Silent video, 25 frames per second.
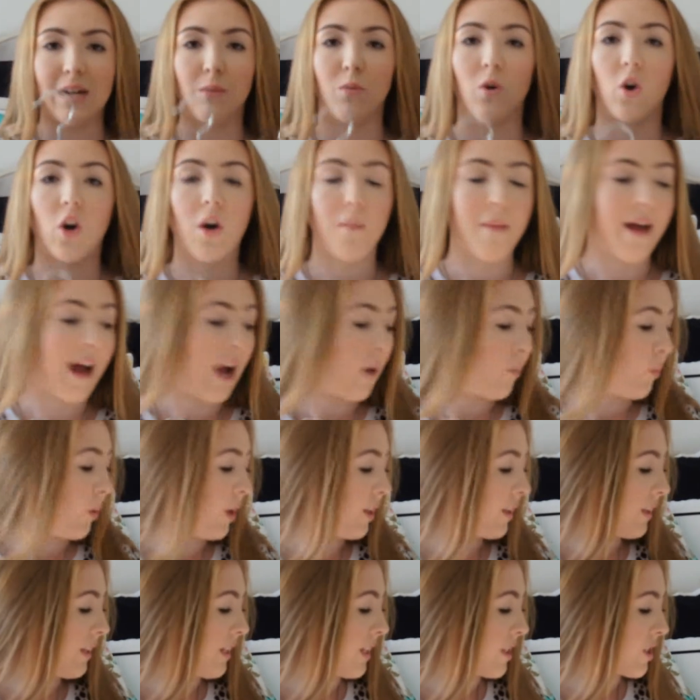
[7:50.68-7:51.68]
I wore them out
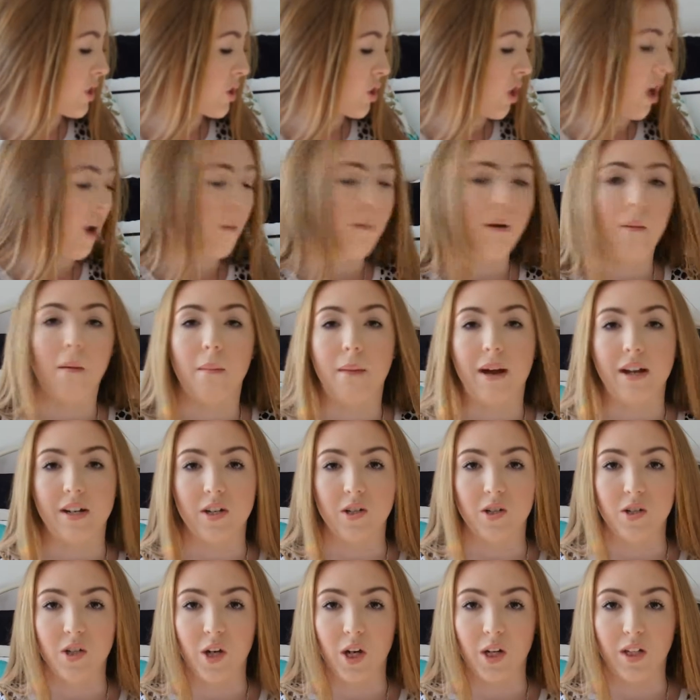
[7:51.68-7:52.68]
with this top I'm about
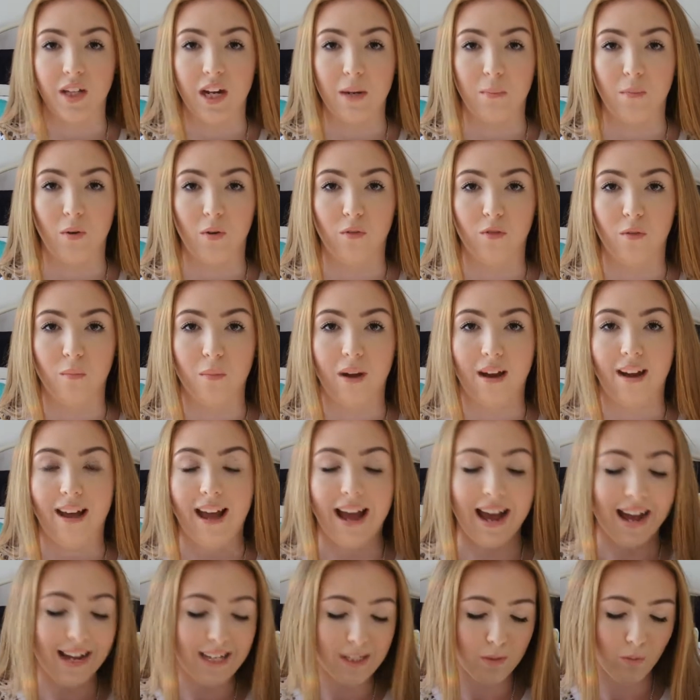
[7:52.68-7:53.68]
to show that I bought for
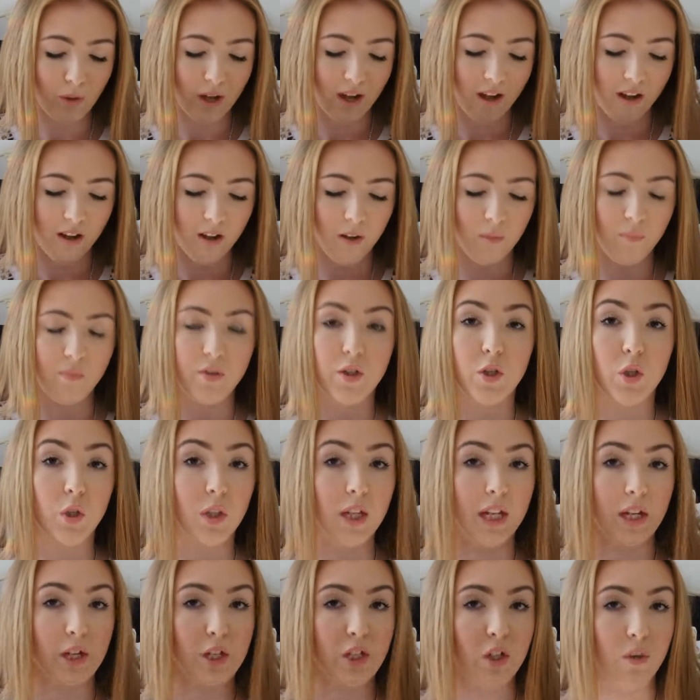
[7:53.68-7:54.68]
my as well to
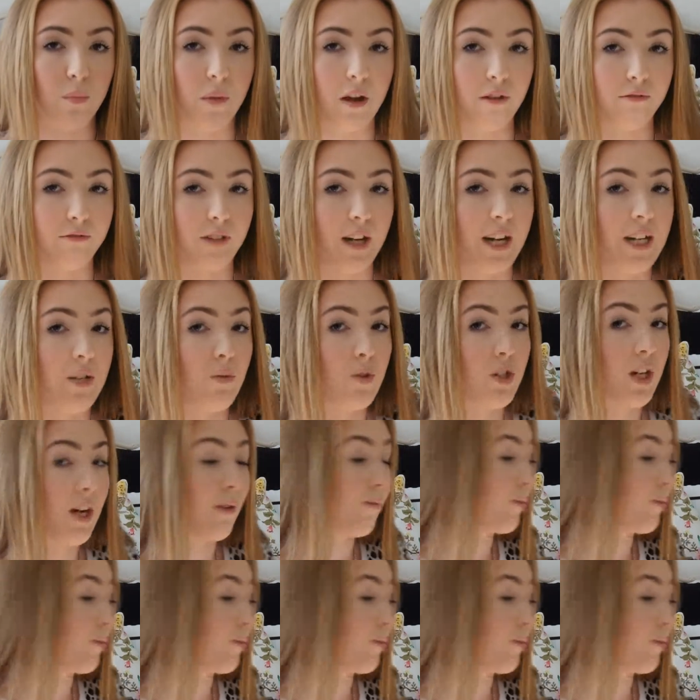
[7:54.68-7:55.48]
the issue of my friend, which I